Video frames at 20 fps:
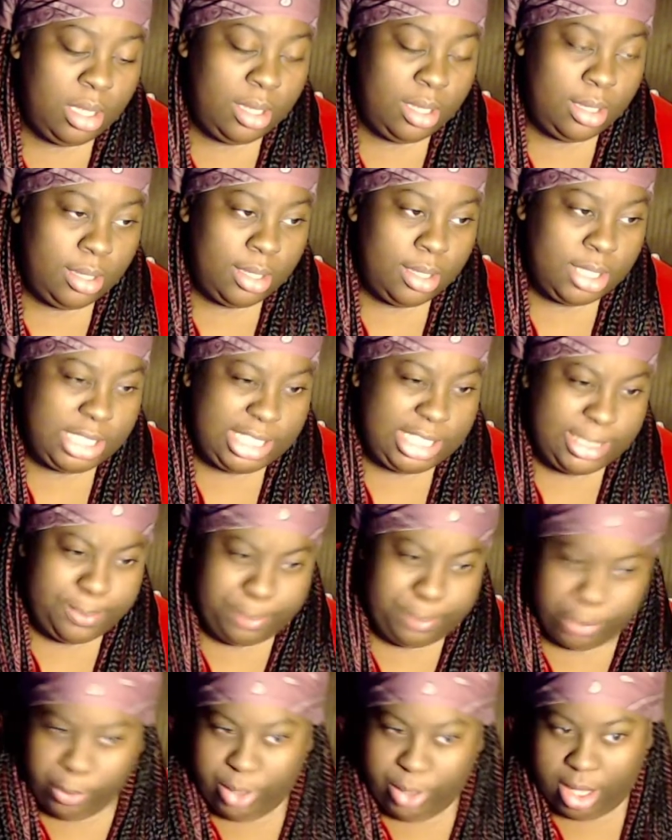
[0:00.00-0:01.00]

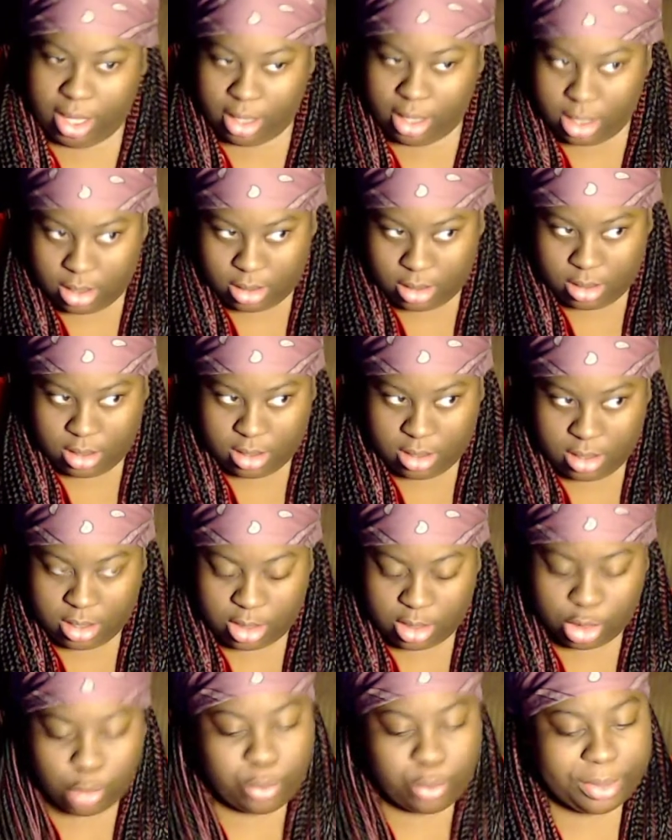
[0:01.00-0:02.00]
Spooky, the
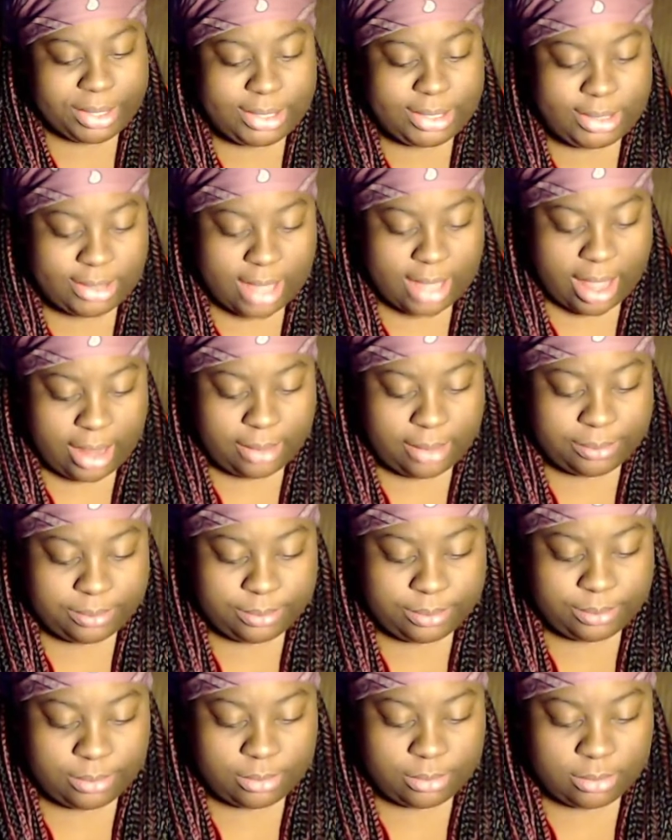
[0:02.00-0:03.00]
rook said.
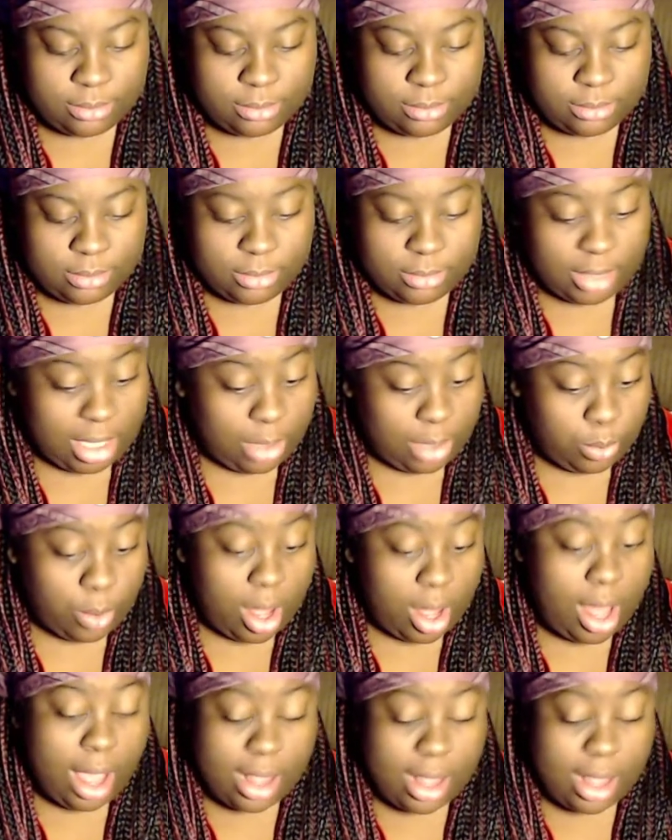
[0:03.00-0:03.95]
It was.